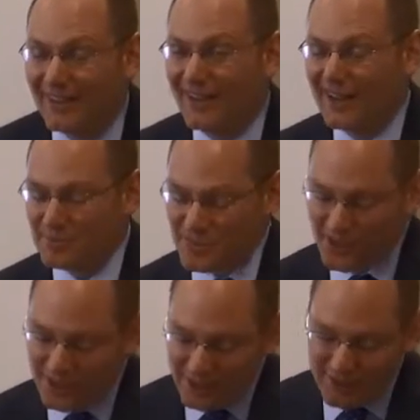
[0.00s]
Um,
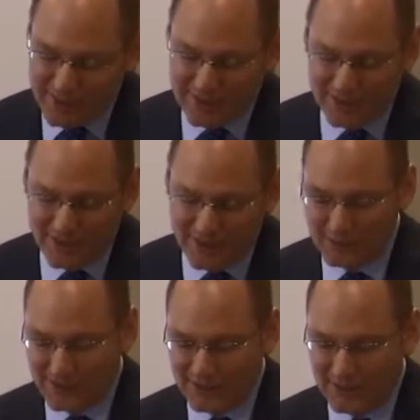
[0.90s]
so it's, it's
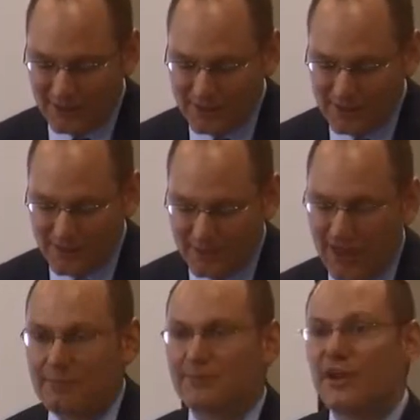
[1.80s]
something that is, uh,
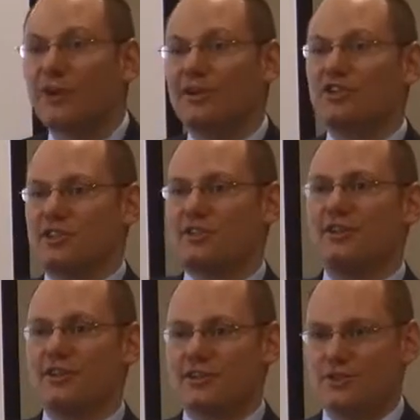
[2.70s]
I'm going on just as
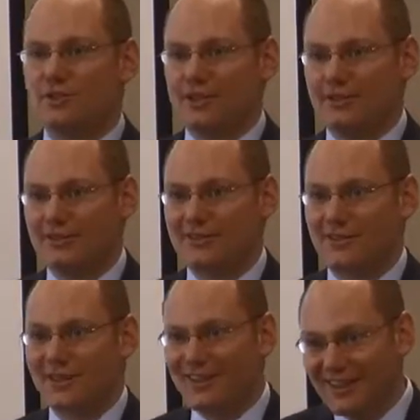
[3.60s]
long as you did,
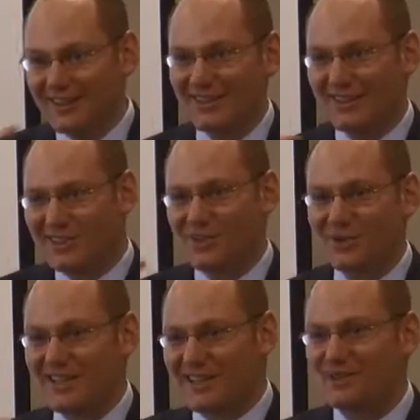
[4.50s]
so that you know,
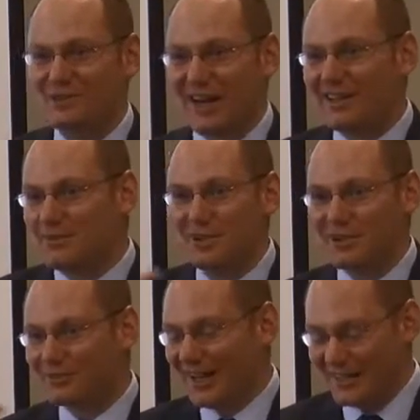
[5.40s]
historians can rant. We're
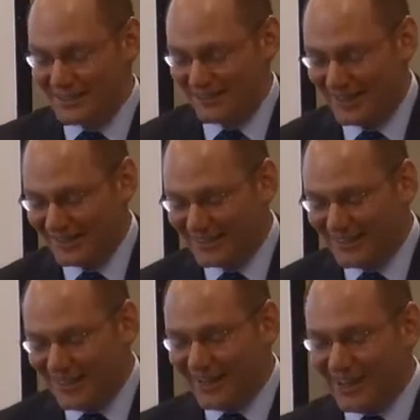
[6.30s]
good at ranting, right?
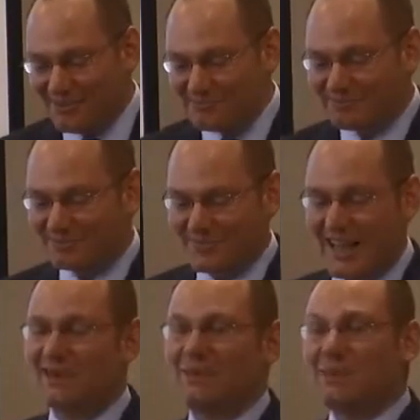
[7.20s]
Um,
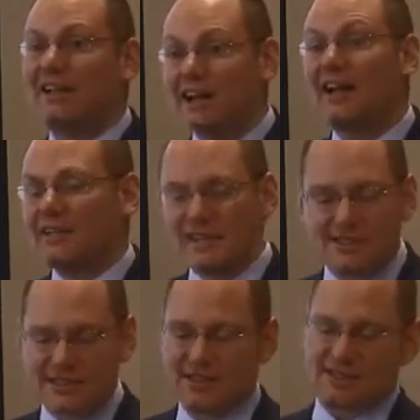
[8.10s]
anyway, but uh, yeah, I think
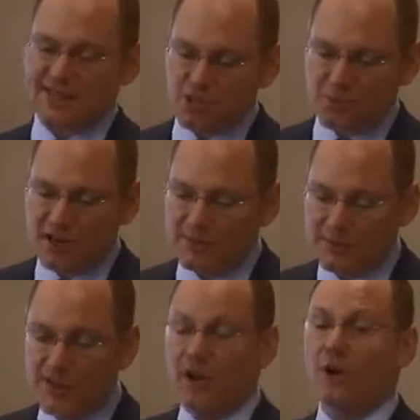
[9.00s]
this is an essential
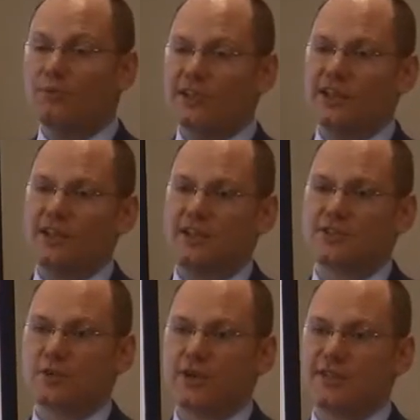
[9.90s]
problem. Hopefully
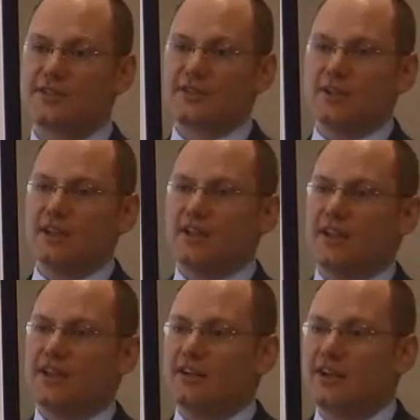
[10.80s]
historians
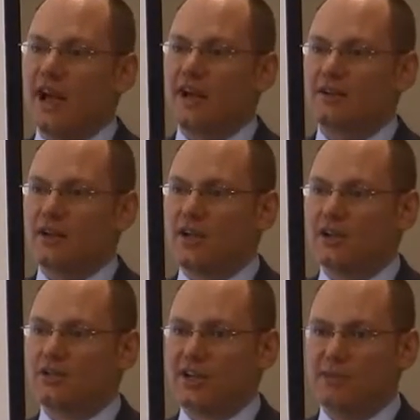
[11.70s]
that are not
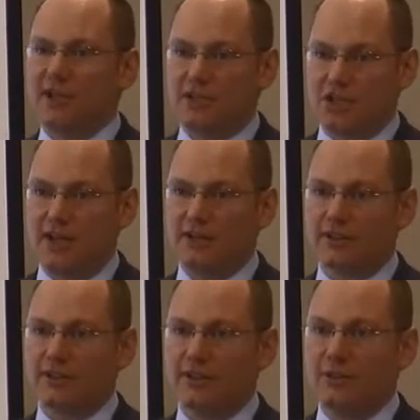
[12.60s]
uh, trained by
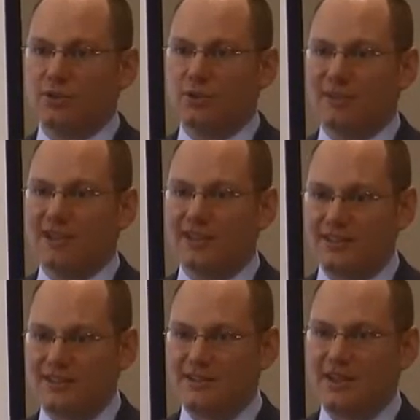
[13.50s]
Chandler will begin
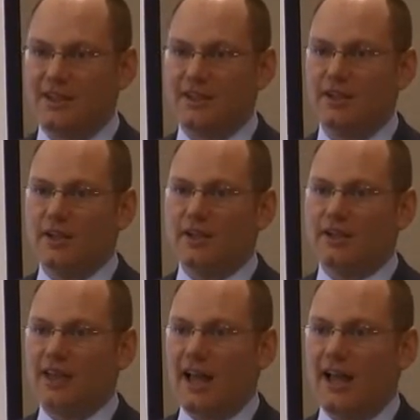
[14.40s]
to see
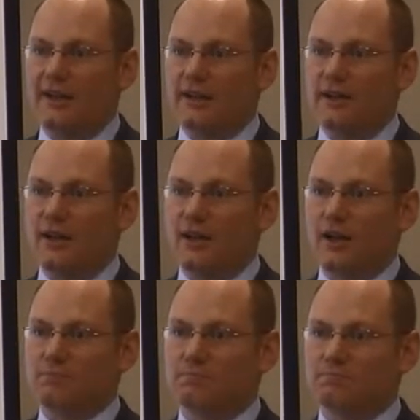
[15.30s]
that
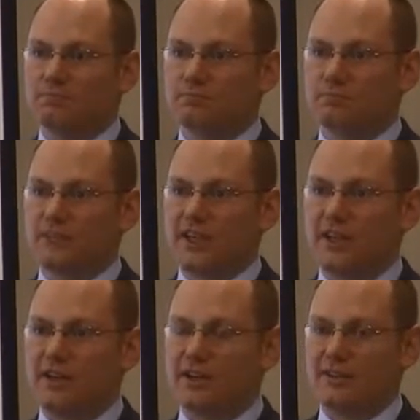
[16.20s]
um,
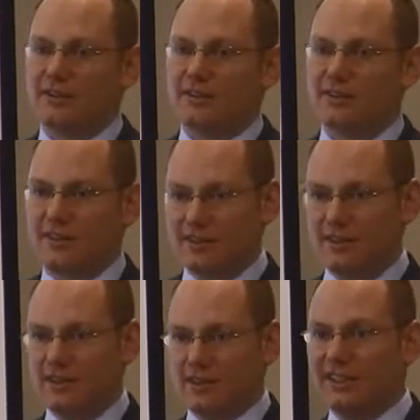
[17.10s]
there,
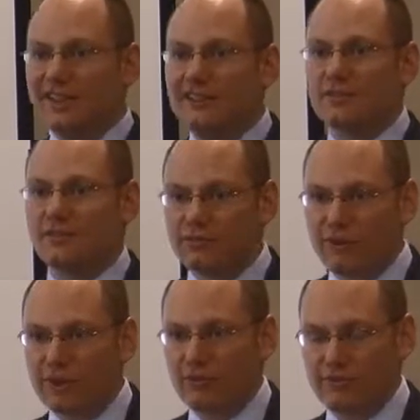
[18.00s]
the, the lean,
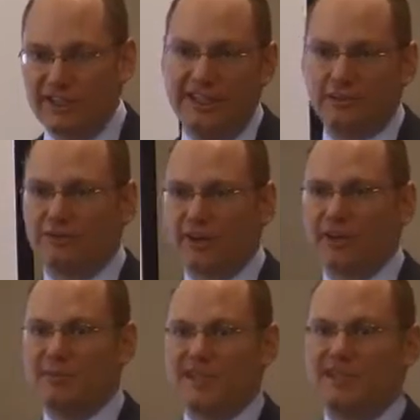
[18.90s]
fir lean
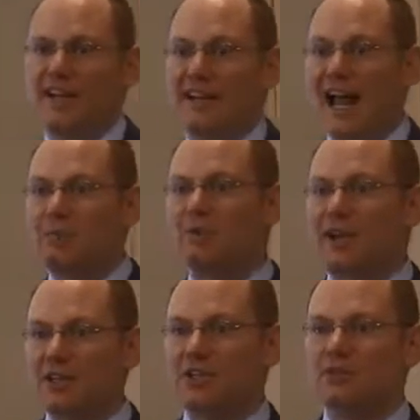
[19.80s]
firm is not an
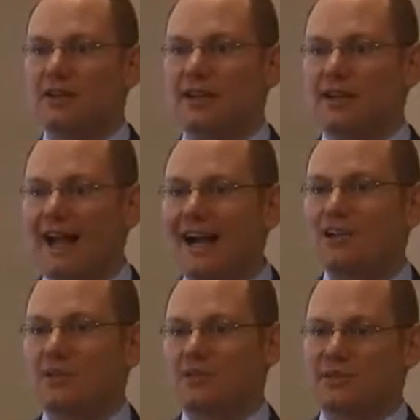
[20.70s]
aberration, but an
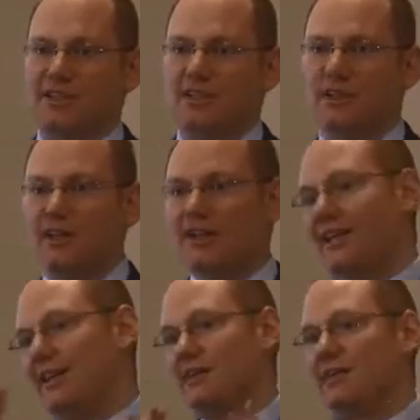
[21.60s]
actual something
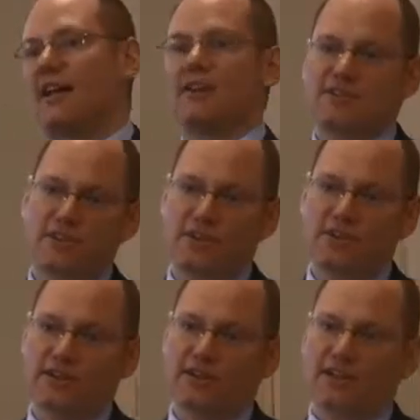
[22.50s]
akin to that of
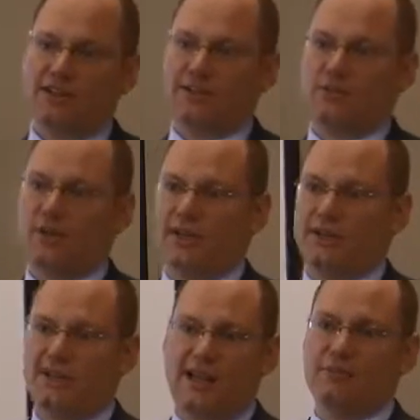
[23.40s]
Sloan in the
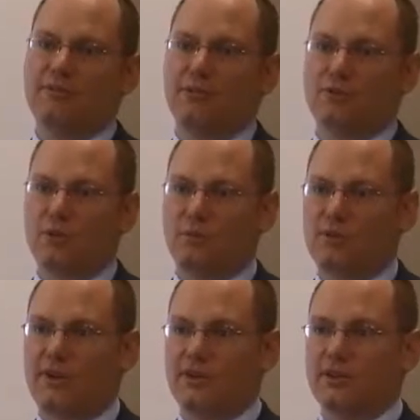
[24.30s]
1920s and the M-Form
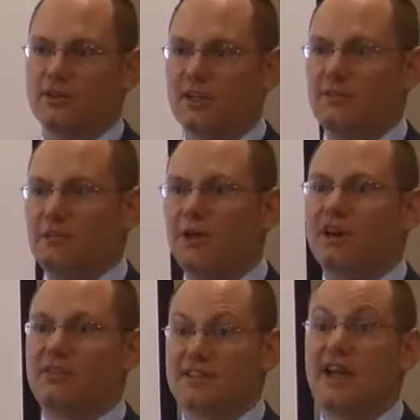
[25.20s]
Corporation. And
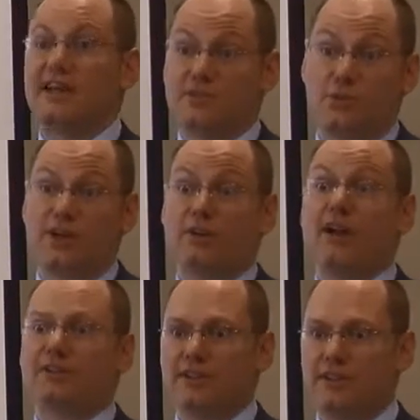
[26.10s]
part of it's that
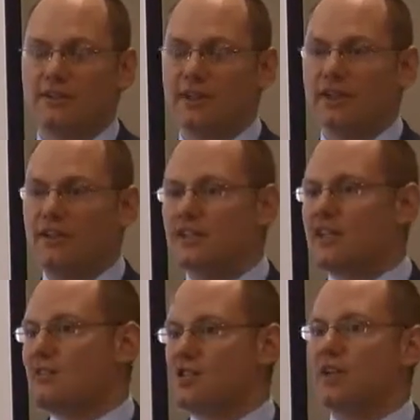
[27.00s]
historiographic, that you just
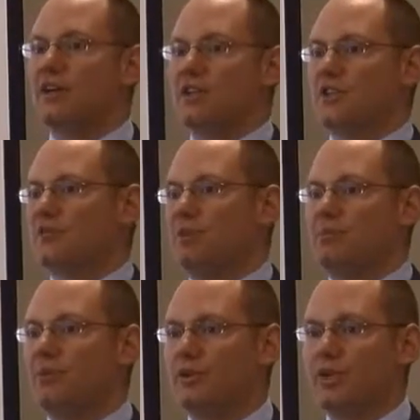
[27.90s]
have a generation of
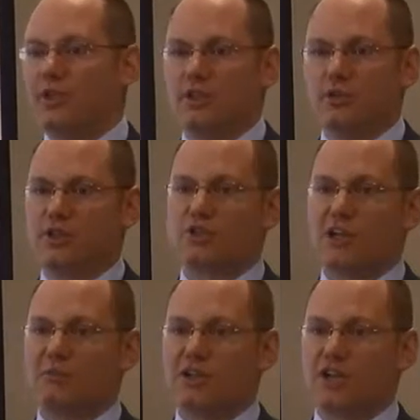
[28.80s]
people who were
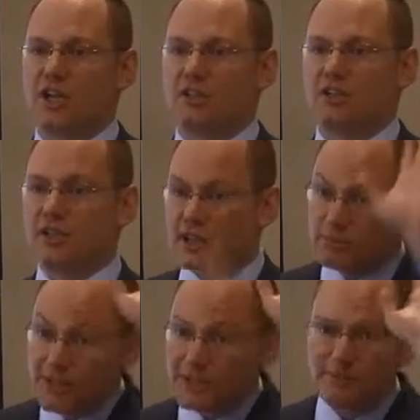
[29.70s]
trained by Chandler, God
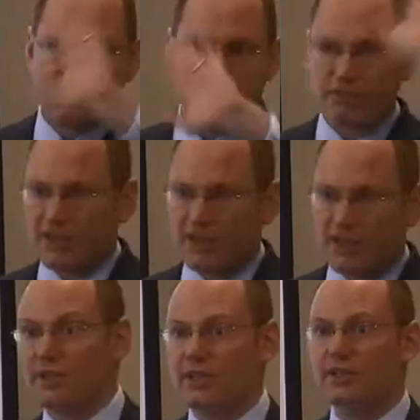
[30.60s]
bless him, he was a great
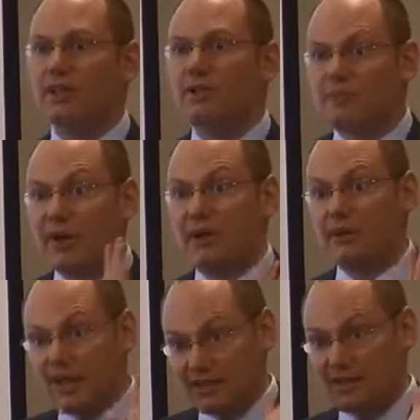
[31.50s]
historian, but
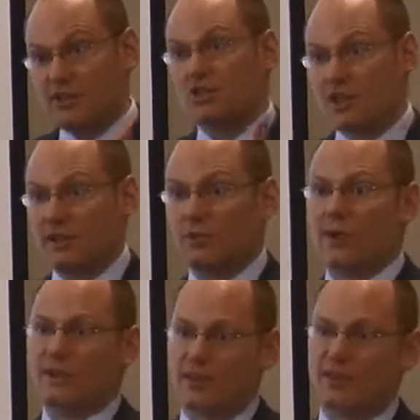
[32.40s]
has constrained the
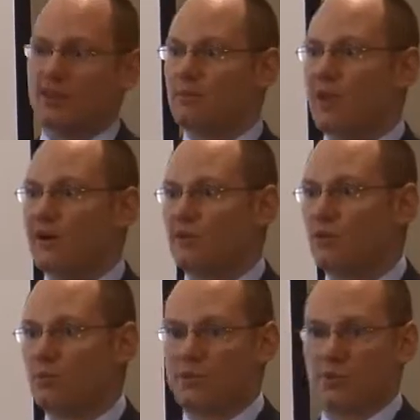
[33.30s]
way we think about
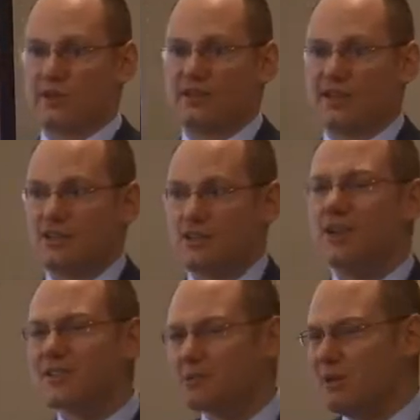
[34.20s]
corporate organization.
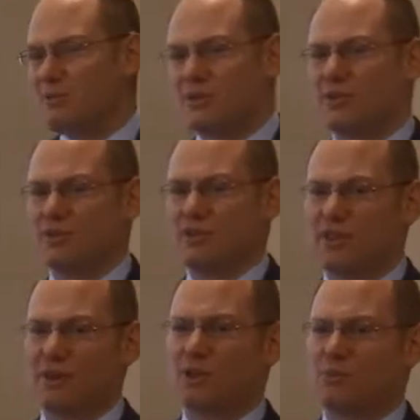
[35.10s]
Also, people just don't want to write
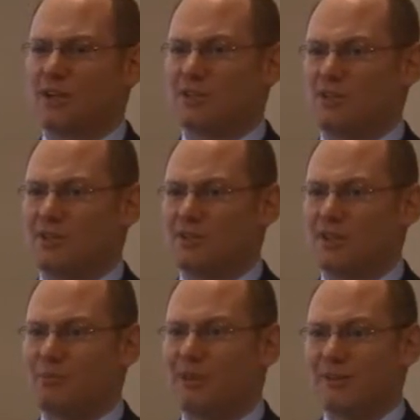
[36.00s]
about corporations. They want to
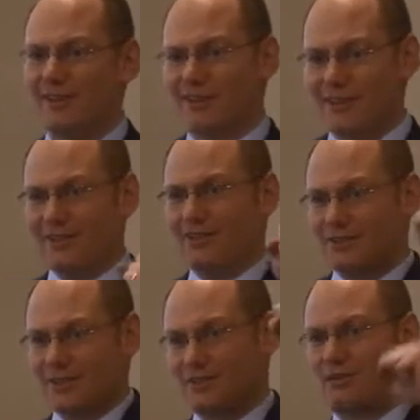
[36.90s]
write about, you know,
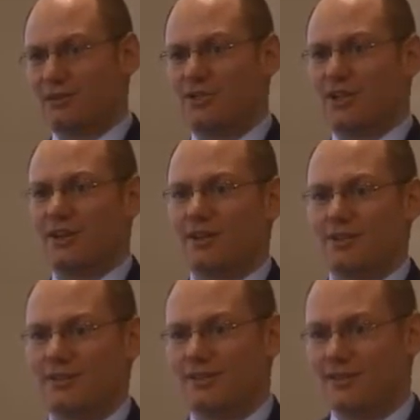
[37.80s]
the
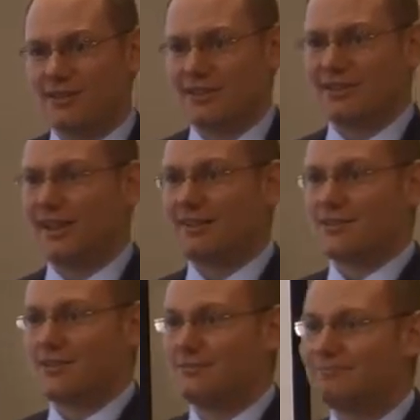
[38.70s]
revolutionaries, things like that.
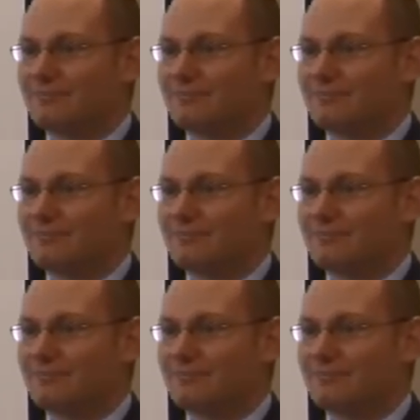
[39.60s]
So.